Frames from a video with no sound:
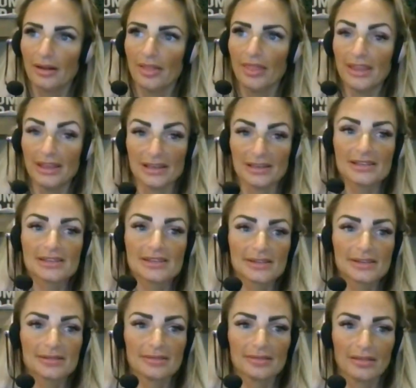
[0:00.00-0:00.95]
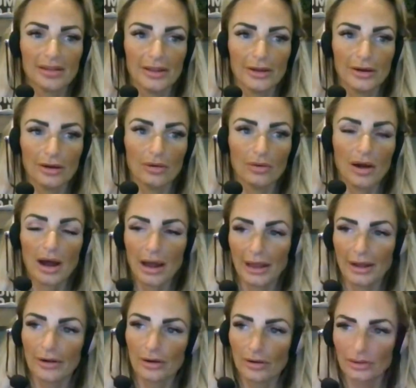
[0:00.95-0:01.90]
this, you know,
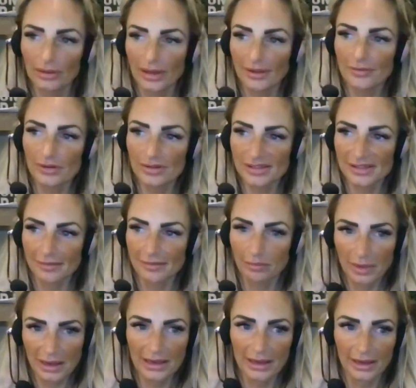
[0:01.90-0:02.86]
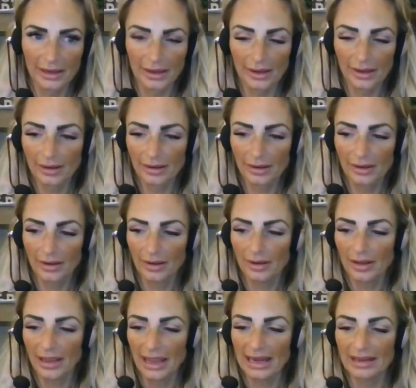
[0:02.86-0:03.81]
higher levels of being,
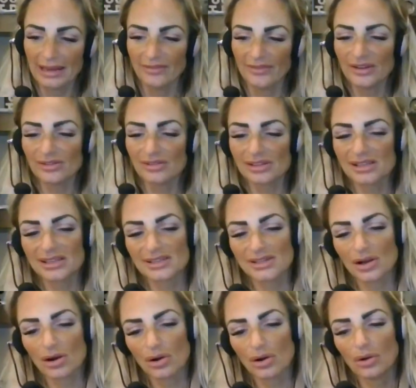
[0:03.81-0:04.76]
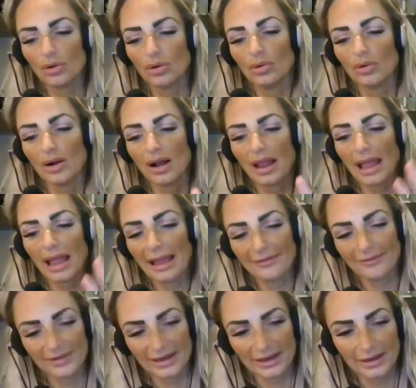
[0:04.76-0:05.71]
and it feels so
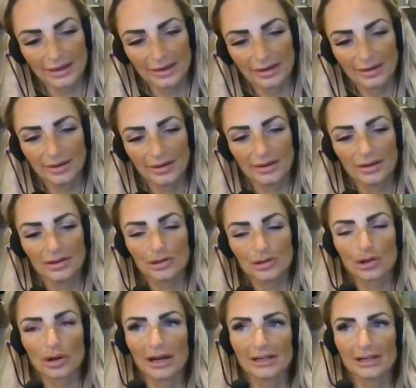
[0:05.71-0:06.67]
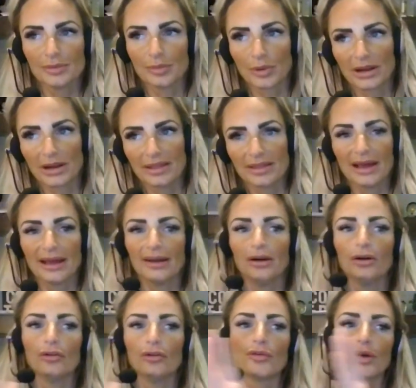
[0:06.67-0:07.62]
heavy trying to bring that
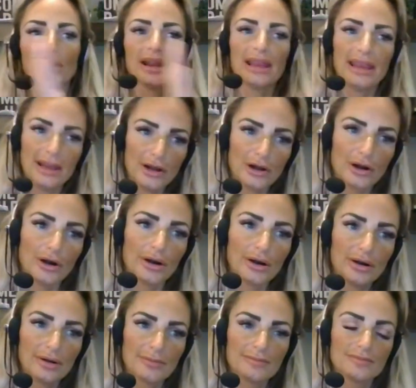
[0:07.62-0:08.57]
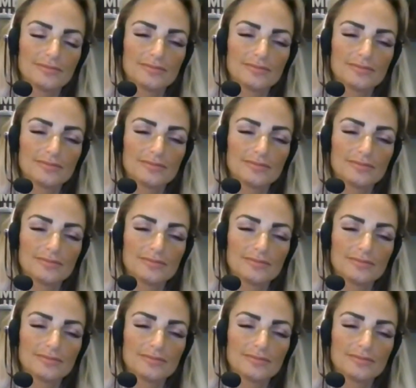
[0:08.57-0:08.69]
over here,